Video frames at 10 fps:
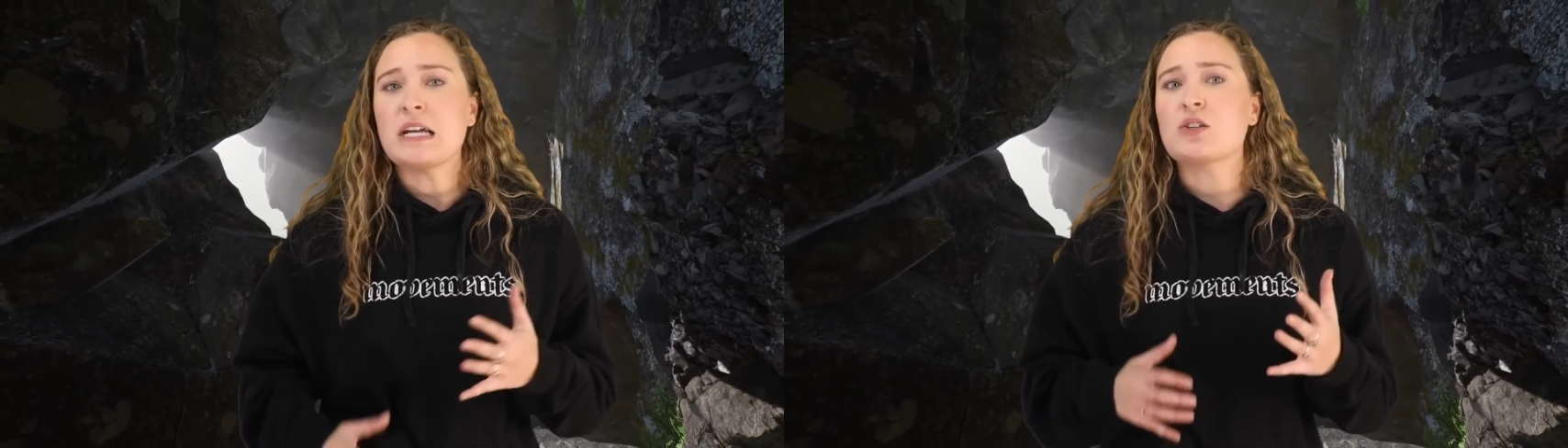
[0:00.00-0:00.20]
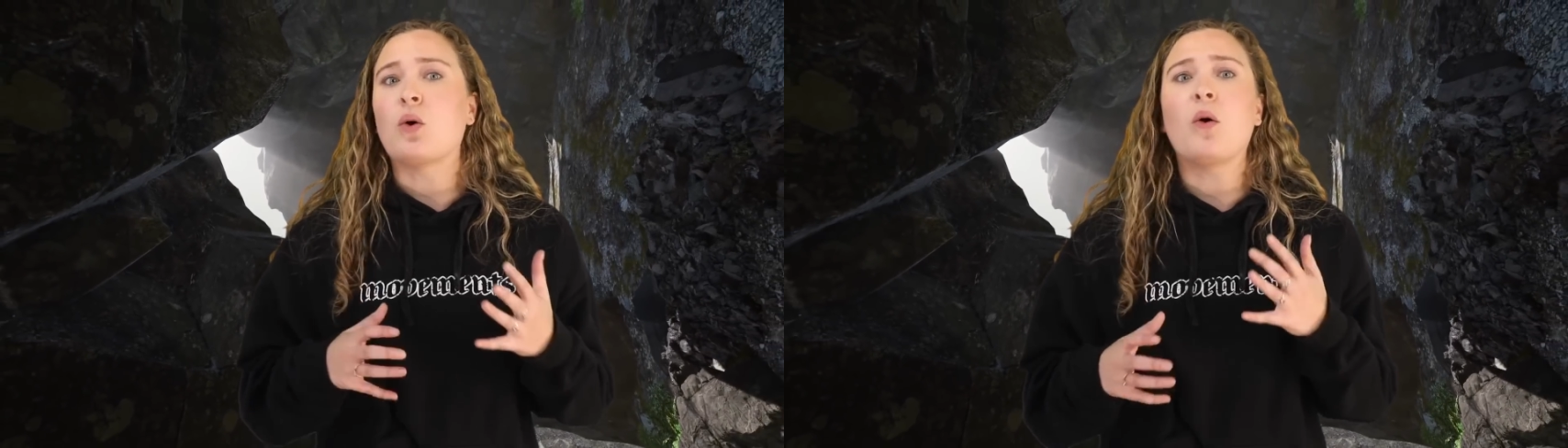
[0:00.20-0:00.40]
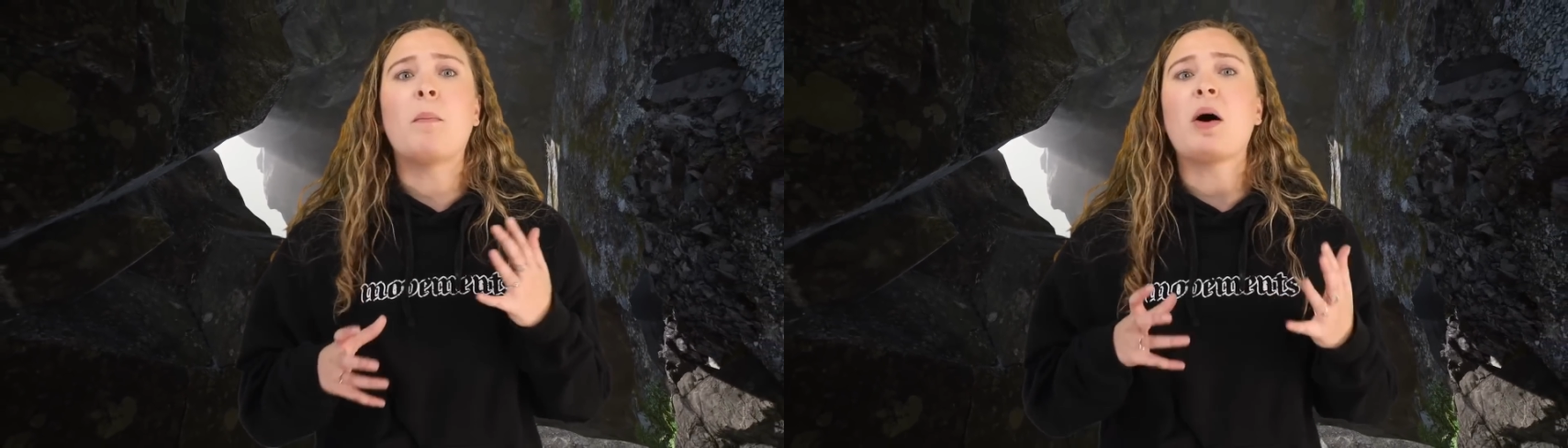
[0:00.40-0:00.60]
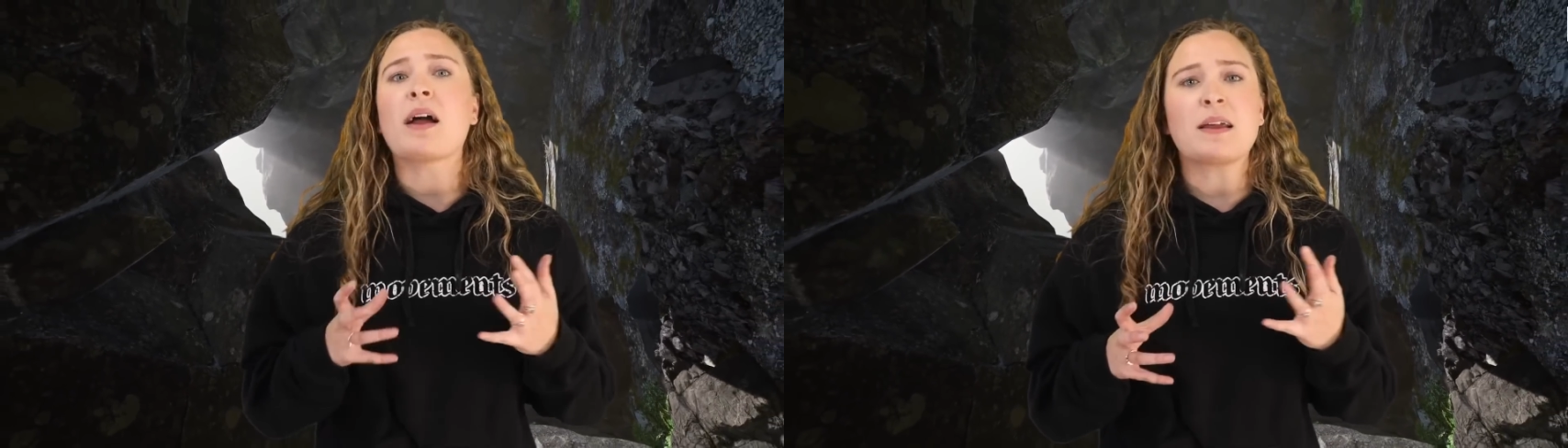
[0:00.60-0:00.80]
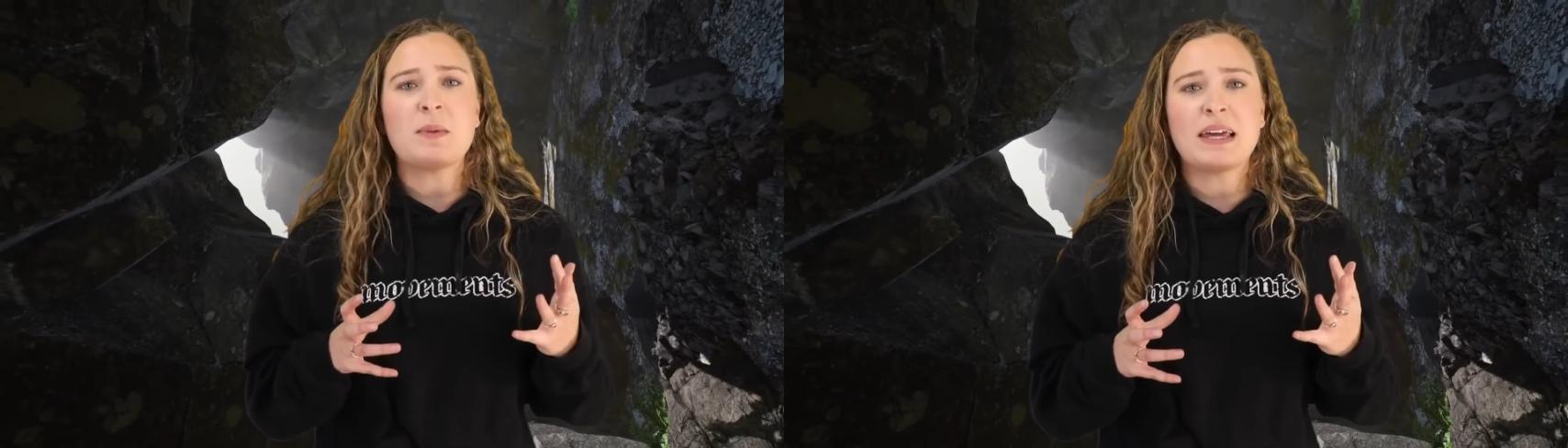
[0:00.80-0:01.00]
his whole
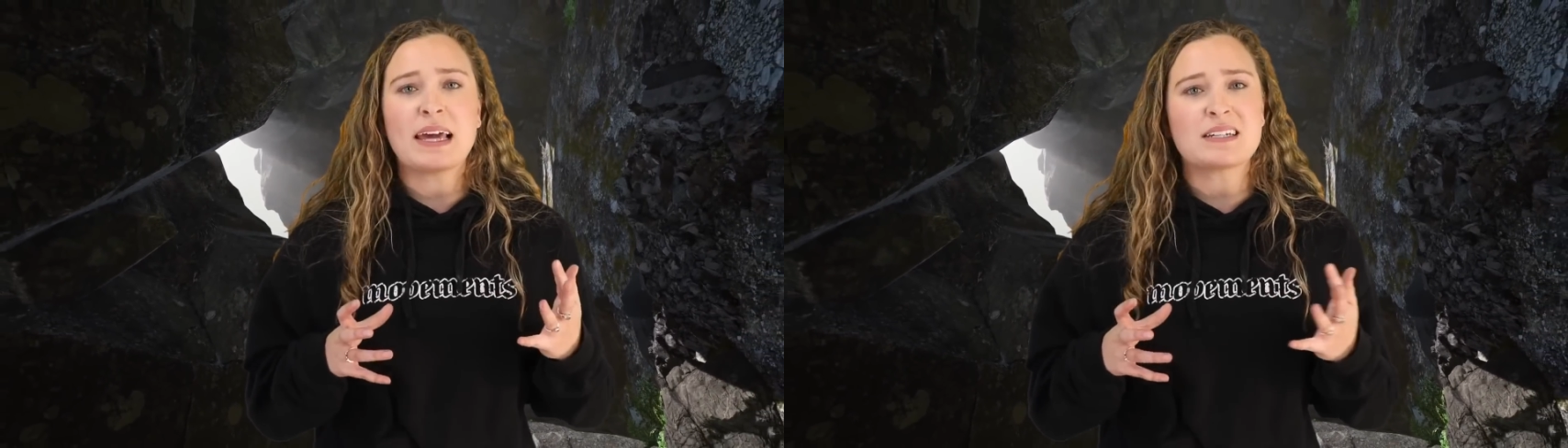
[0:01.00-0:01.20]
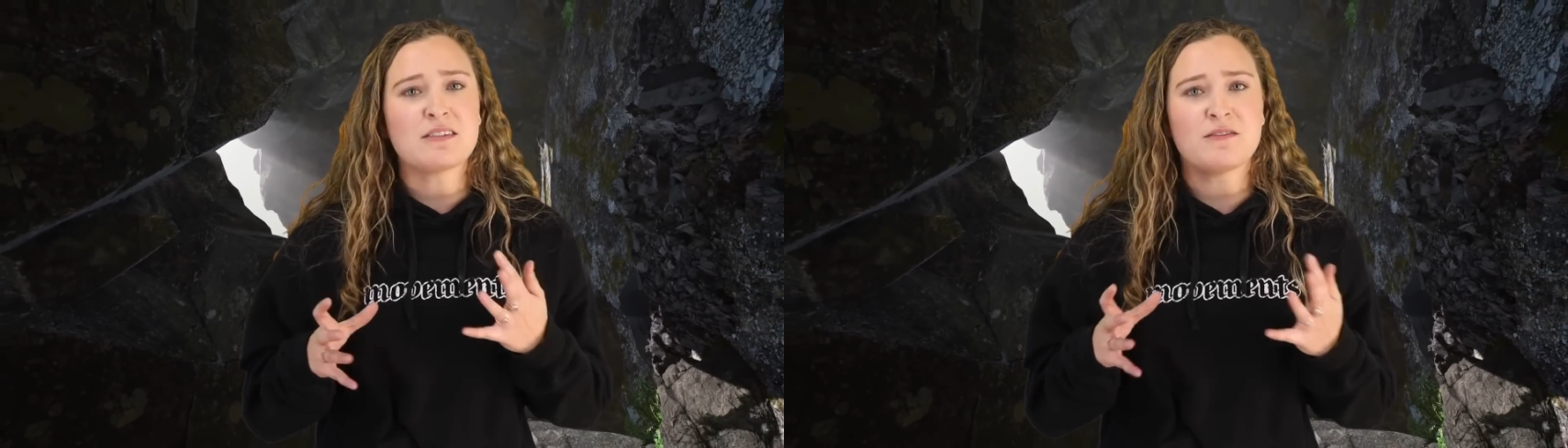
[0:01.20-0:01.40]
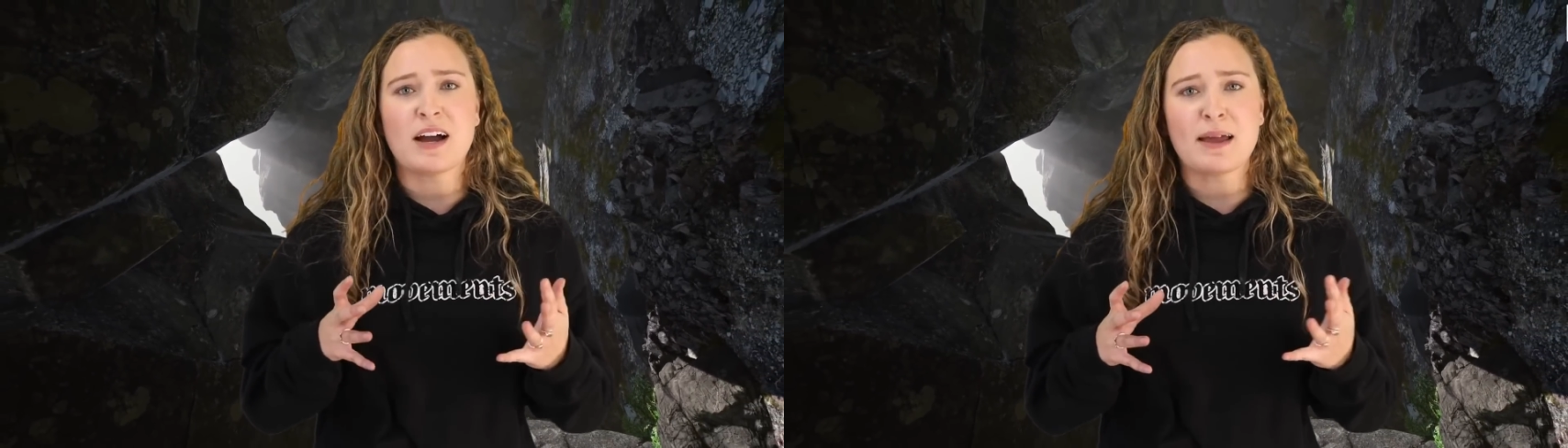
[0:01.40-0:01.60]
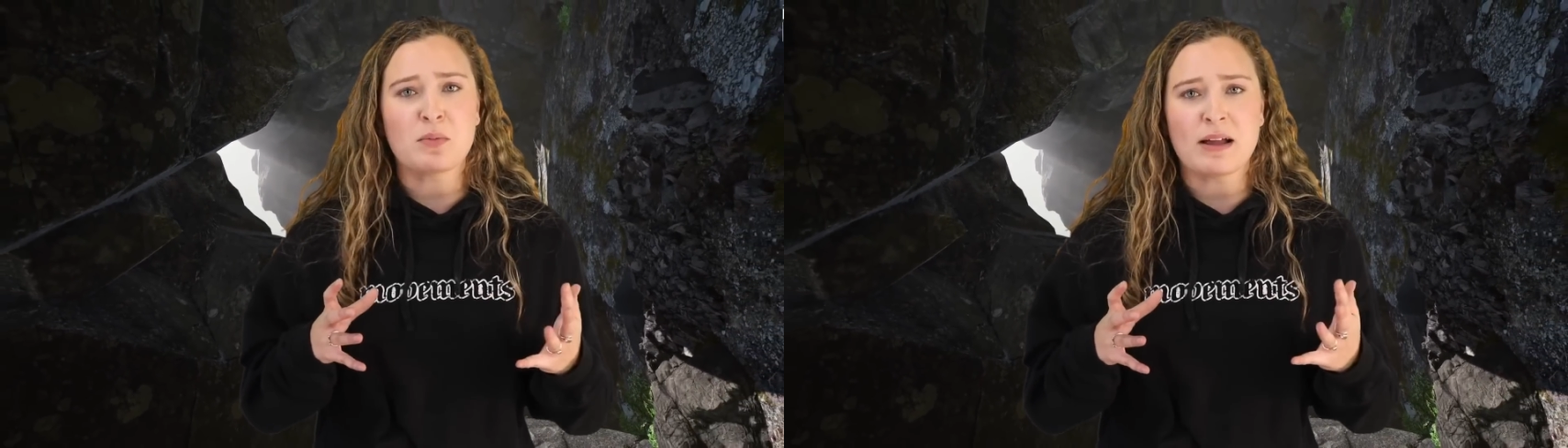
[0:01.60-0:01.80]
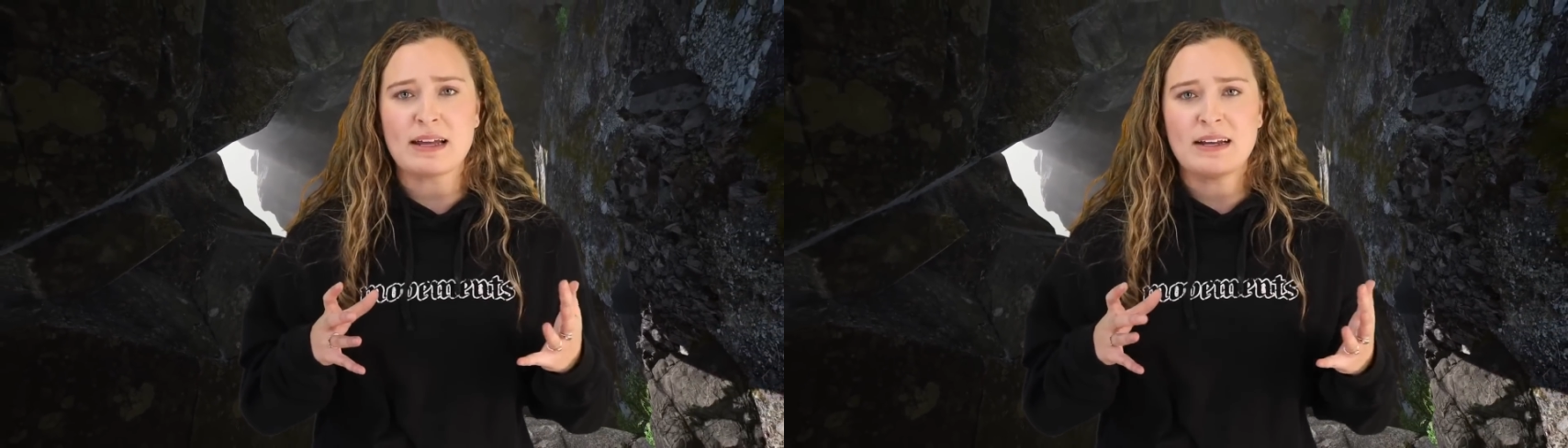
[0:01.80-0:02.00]
body began to
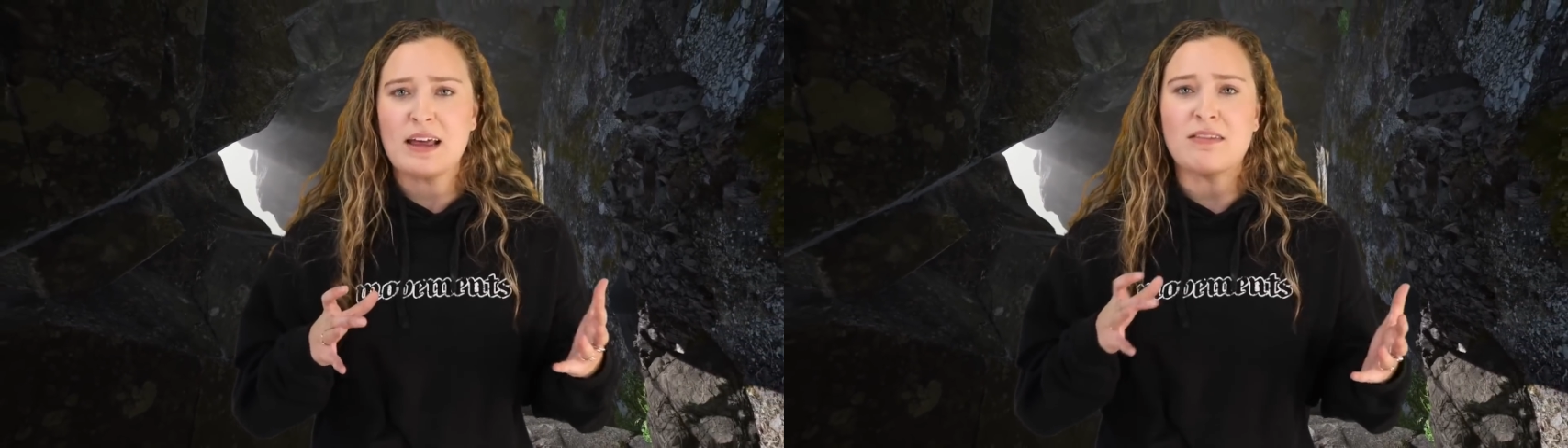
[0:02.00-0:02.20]
vibrate,